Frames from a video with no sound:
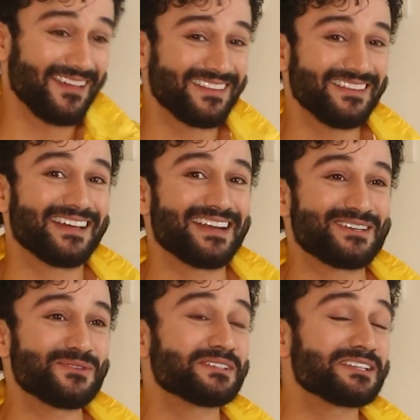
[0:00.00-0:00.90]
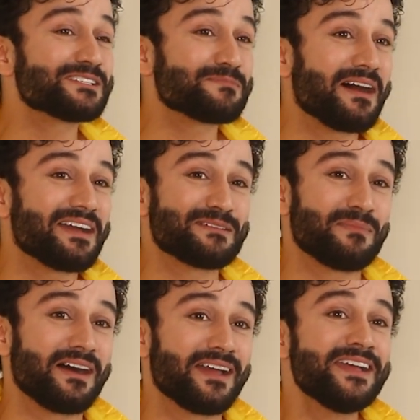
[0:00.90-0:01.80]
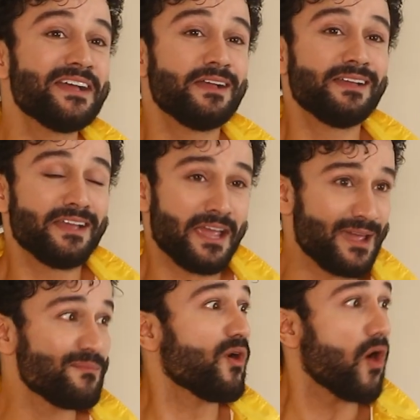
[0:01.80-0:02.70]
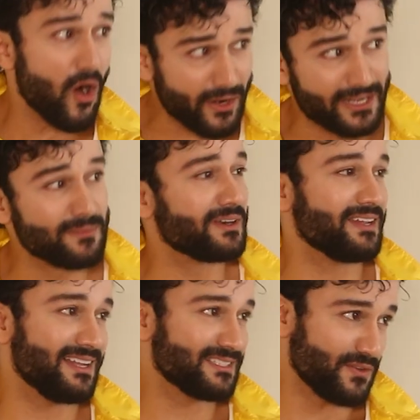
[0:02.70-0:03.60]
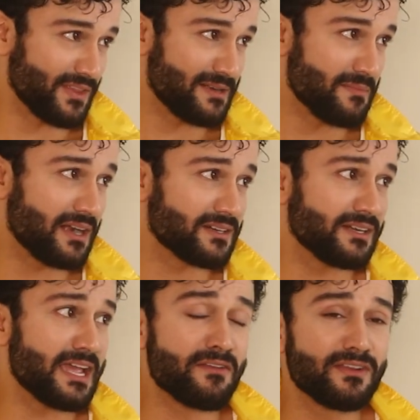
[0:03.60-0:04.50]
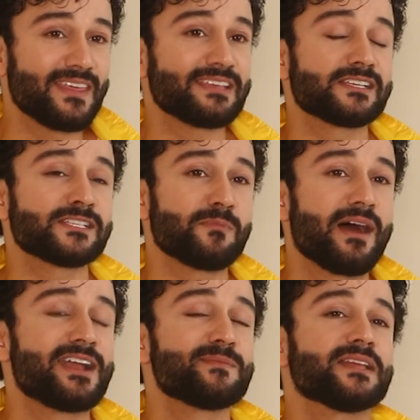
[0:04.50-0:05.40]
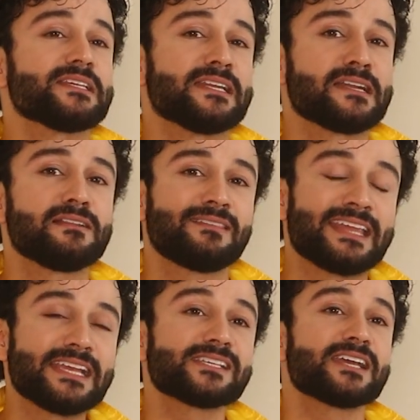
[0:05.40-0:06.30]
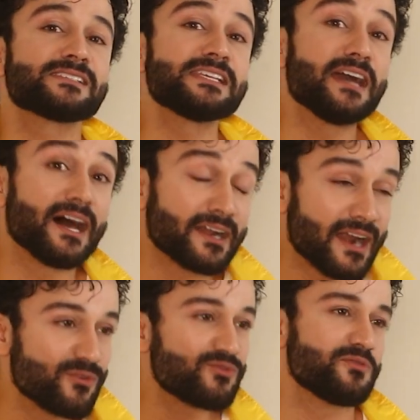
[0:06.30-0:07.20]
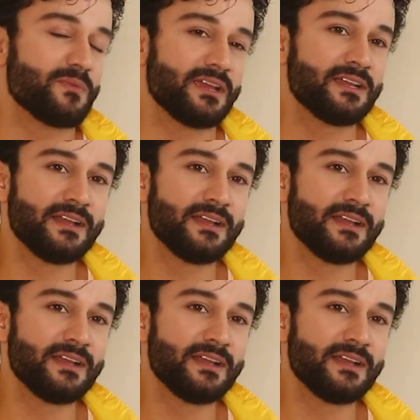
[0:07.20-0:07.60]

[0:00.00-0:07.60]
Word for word: nothing that I do is inspired by him or anybody else for that matter. Everything's inspired by the little things I see around me.